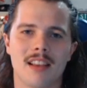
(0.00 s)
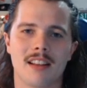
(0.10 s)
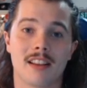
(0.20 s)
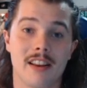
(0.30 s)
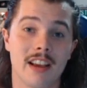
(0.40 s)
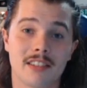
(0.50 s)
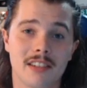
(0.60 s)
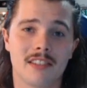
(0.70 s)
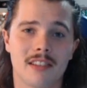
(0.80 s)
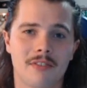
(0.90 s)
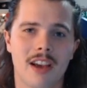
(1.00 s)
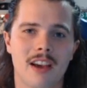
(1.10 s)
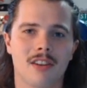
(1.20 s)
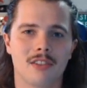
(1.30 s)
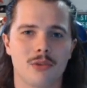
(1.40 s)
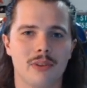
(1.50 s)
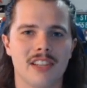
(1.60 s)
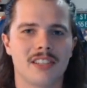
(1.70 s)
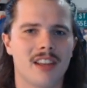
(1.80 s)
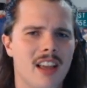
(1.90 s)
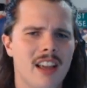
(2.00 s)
and connections I've had on Twitch.